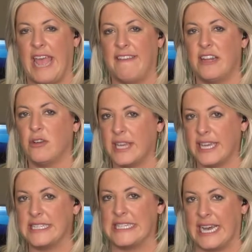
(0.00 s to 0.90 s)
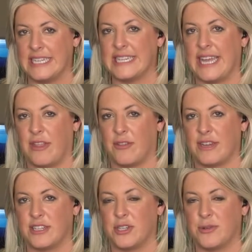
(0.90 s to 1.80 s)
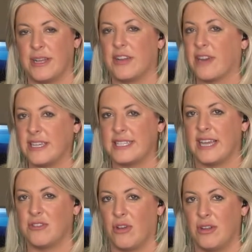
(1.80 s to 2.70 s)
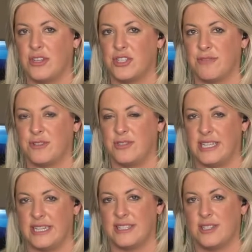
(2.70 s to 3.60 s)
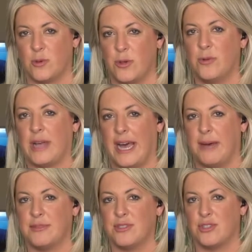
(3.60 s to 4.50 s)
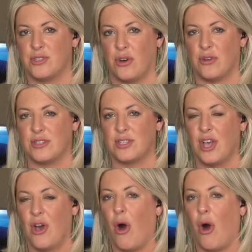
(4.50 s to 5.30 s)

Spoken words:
and they're looking at data gathering to increase our knowledge of New Zealand's soil carbon stocks